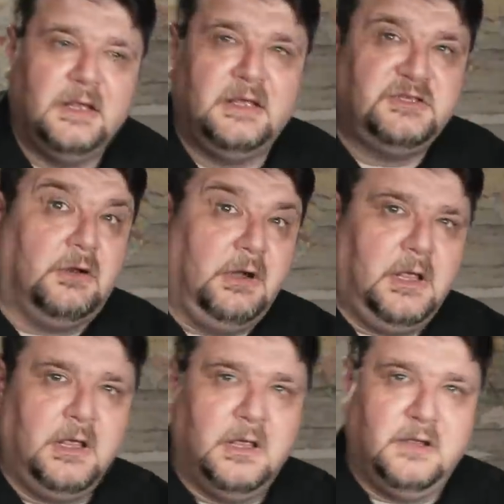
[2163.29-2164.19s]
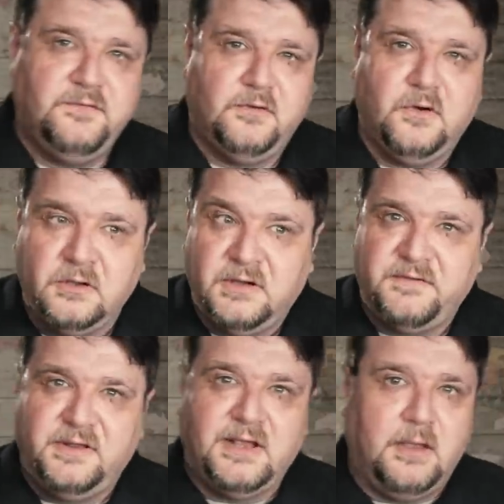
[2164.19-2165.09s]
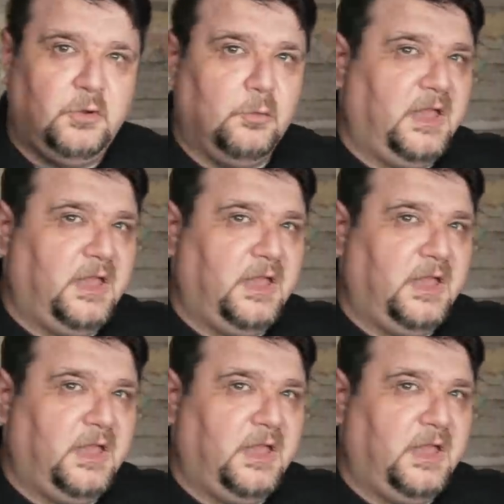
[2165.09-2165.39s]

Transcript: Uh, sorry, I forgot every time you